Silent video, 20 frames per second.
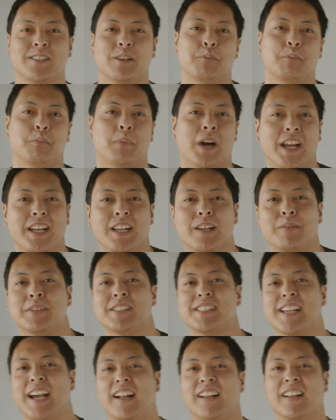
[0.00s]
My name
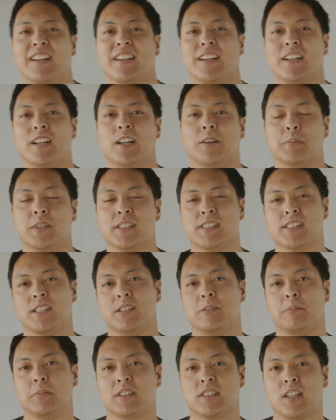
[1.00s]
is Alan, and I'm a
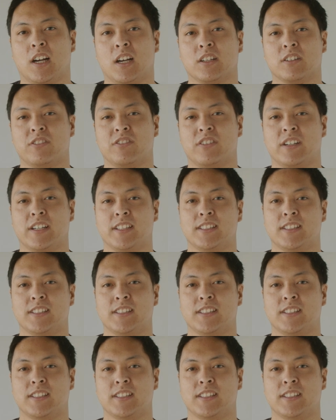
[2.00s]
cinematographer